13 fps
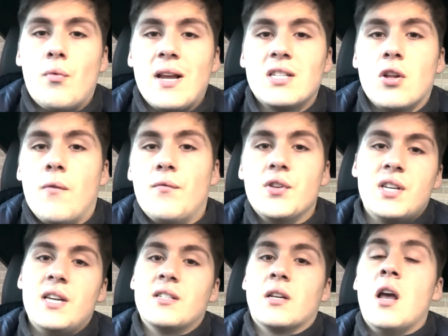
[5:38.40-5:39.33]
rest of the
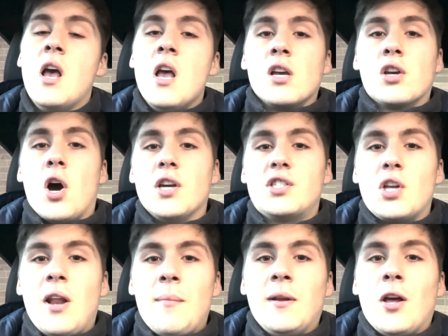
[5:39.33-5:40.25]
season. Guys,
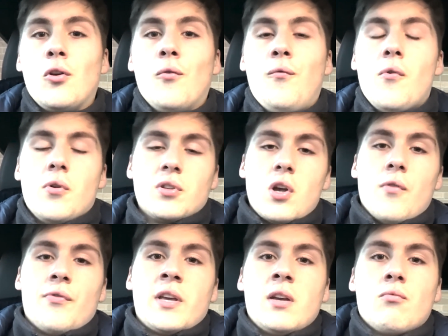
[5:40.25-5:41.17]
do let me know your thoughts
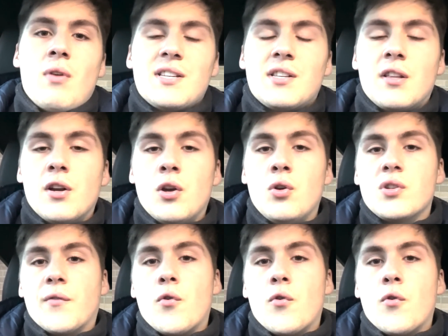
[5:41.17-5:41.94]
on the rest of the news.